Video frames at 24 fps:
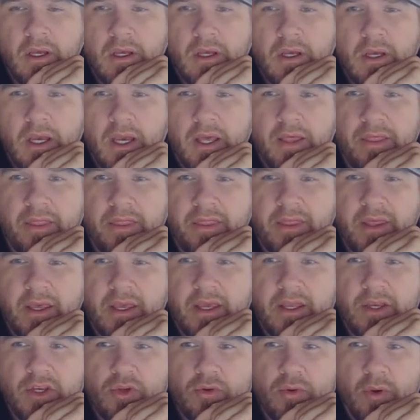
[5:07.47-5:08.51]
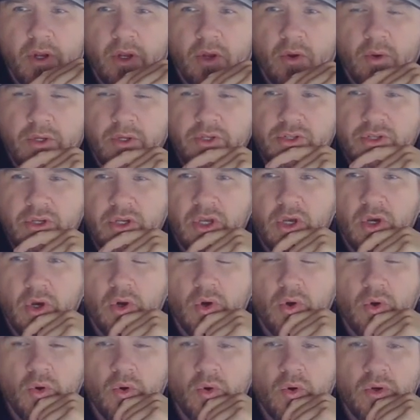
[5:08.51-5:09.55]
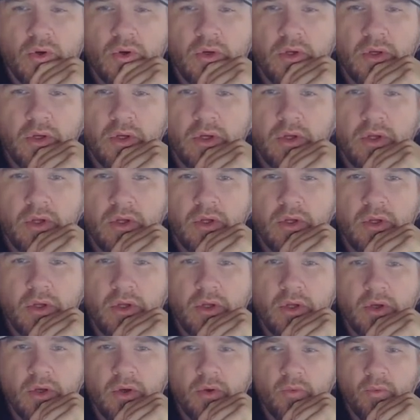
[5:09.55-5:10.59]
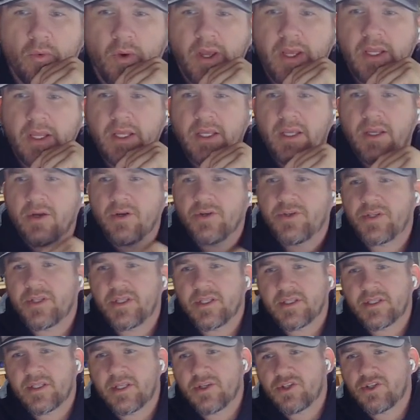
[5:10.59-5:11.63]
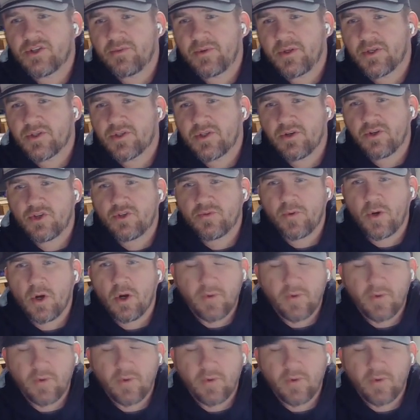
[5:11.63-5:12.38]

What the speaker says: And then you are going to go right here to this. There should be a search bar